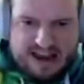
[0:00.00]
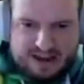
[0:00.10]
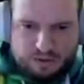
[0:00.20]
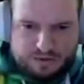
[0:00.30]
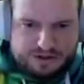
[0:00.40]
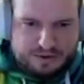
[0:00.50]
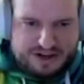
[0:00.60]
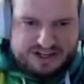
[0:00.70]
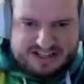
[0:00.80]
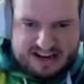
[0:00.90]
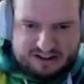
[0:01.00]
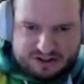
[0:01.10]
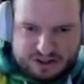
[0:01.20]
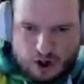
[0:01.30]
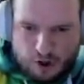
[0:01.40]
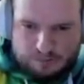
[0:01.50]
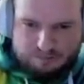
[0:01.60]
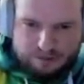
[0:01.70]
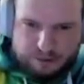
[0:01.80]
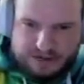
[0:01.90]
in order to actually take the top
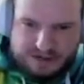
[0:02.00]
route, which